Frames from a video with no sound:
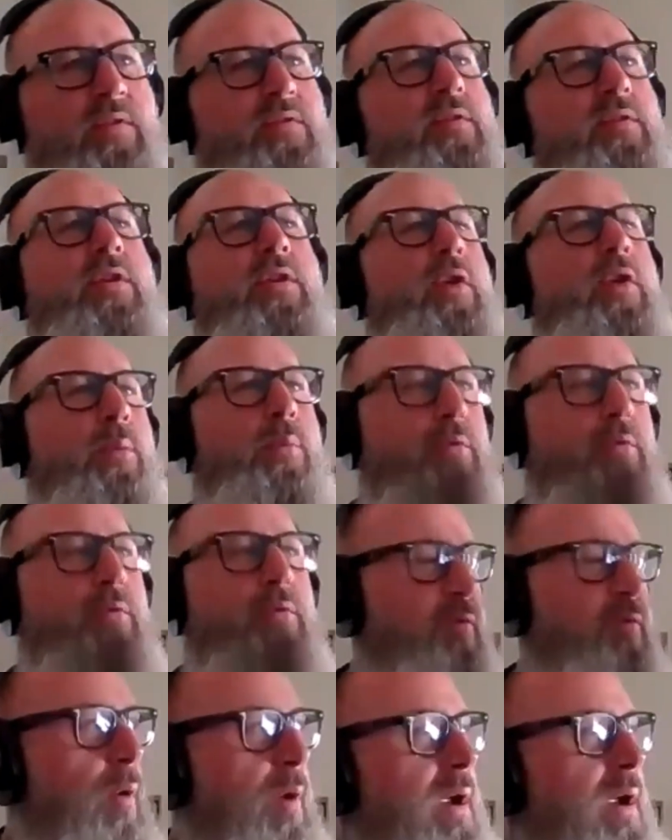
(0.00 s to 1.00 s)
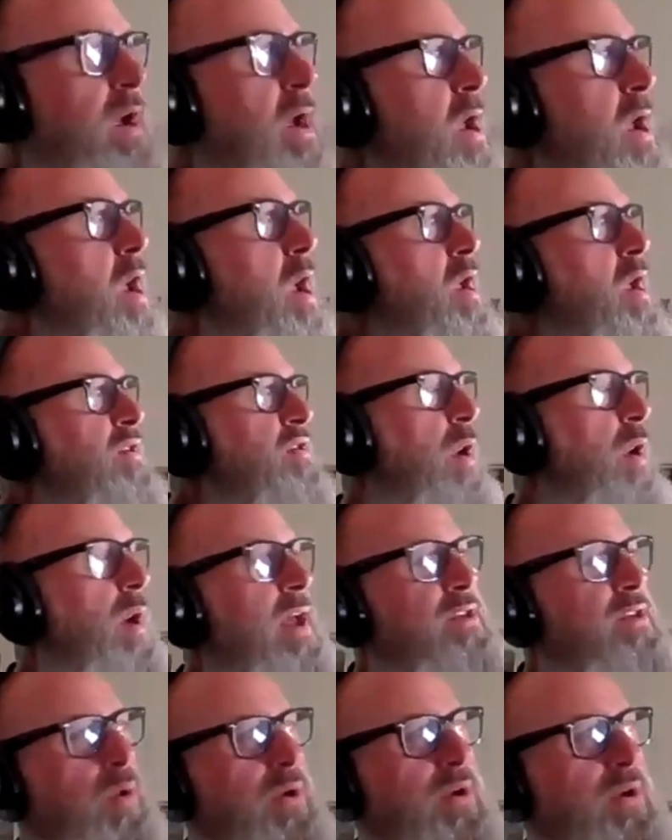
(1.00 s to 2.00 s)
an incredible story. So
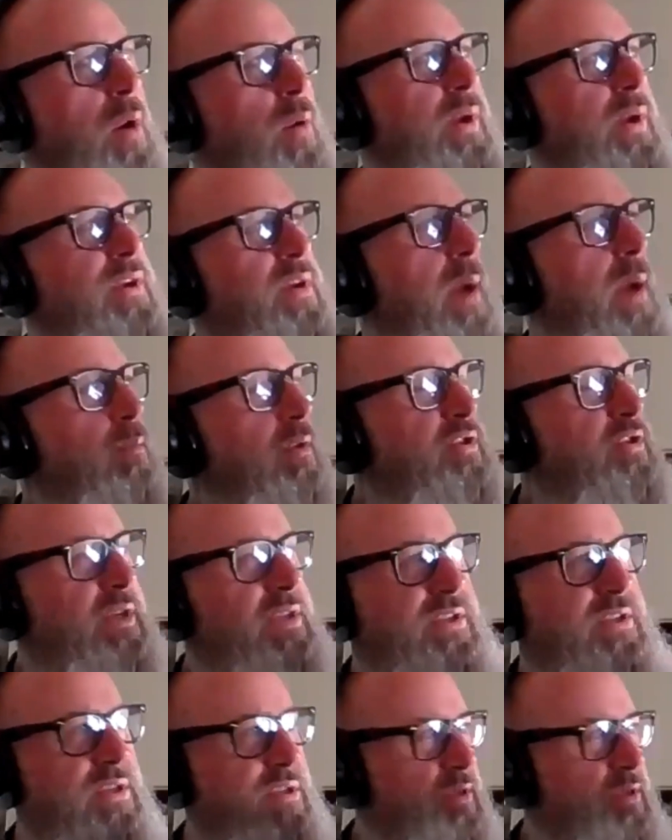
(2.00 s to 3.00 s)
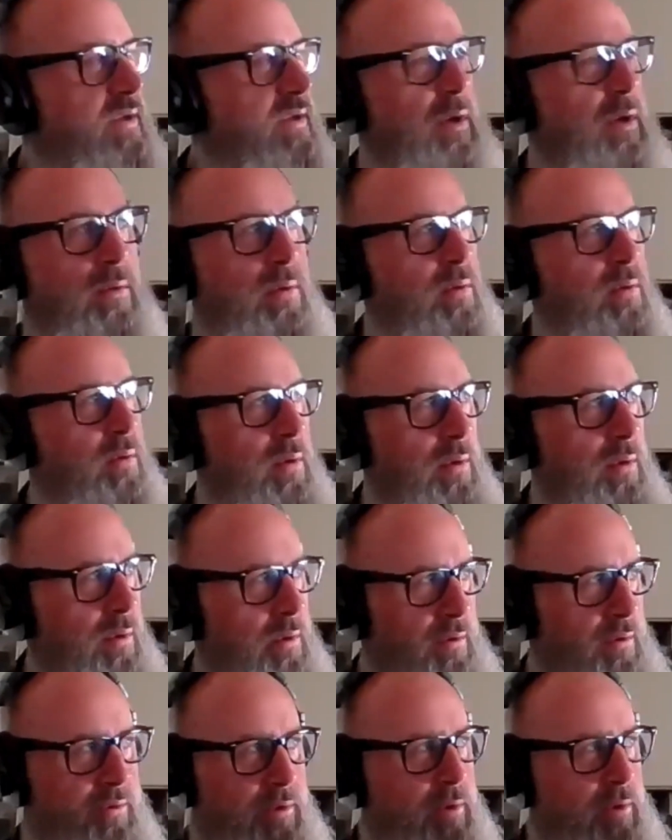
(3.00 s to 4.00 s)
as we're going, she says,
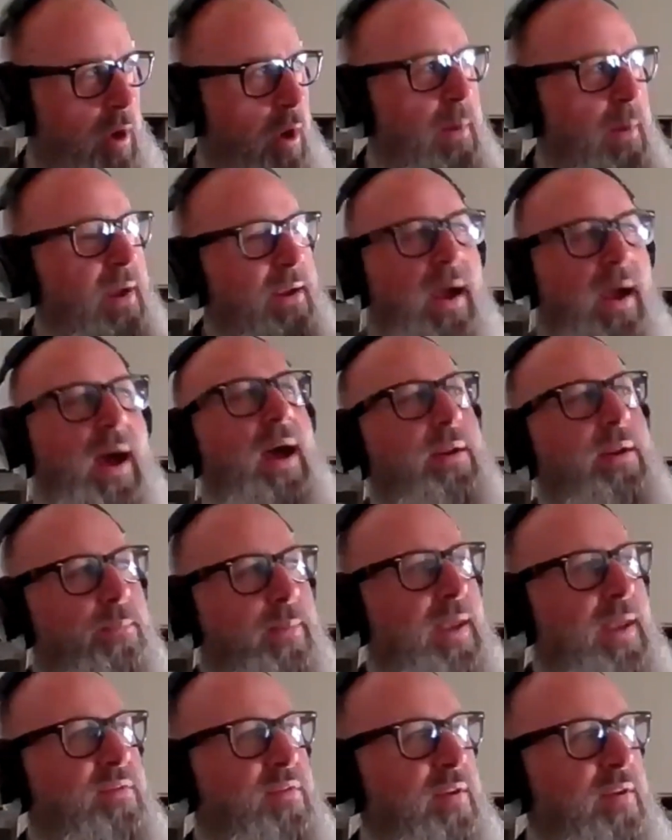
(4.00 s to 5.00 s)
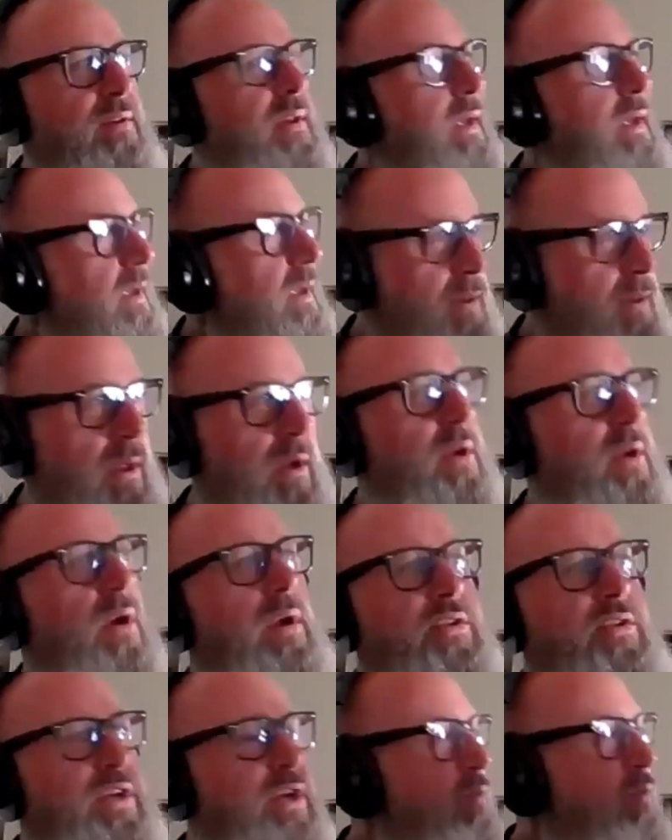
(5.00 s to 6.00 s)
"Oh my God!" Basically, look,
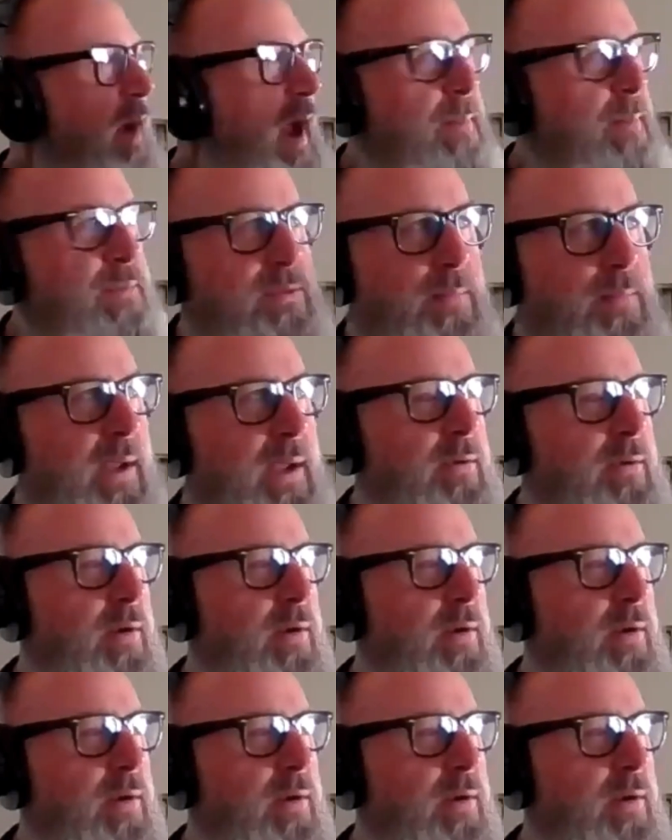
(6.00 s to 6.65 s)
and she grabs my